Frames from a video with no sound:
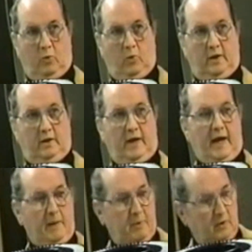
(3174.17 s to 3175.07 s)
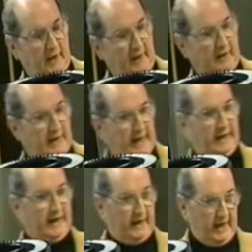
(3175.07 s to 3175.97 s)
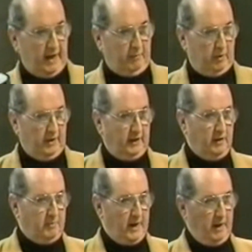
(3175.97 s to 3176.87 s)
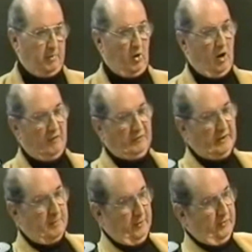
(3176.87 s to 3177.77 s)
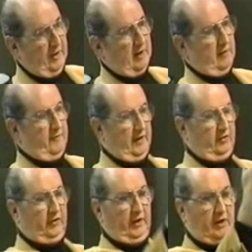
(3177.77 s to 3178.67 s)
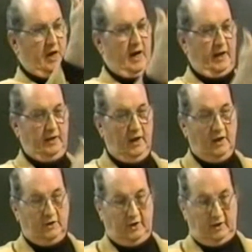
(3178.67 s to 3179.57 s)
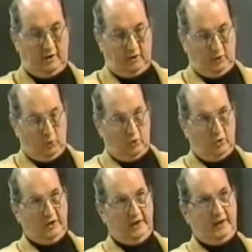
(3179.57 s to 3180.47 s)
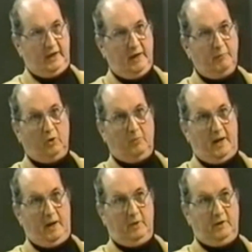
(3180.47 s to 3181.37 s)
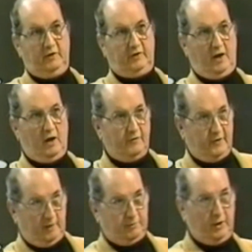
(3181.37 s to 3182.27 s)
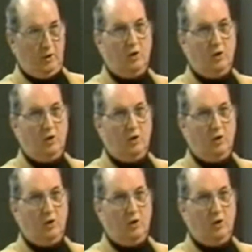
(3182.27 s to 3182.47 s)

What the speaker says: When Abel and Cain and Abel in the Bible offered up a sacrifice to God, the word in the Hebrew Bible is they offered up their